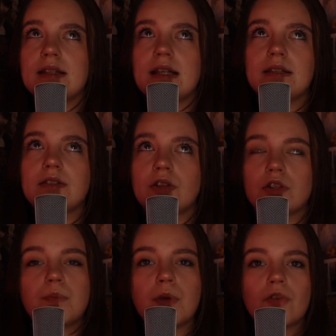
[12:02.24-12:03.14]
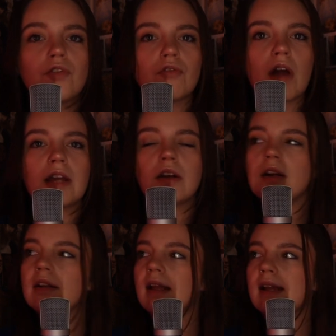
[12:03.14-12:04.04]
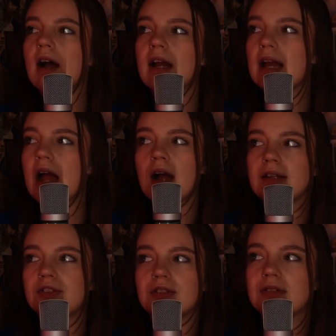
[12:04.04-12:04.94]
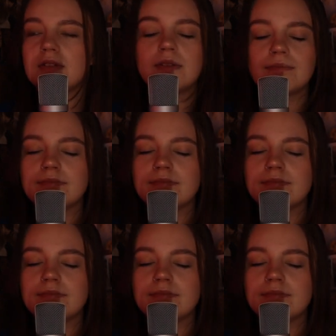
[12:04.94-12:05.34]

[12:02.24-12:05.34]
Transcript: is such a beautiful writer. Like I just,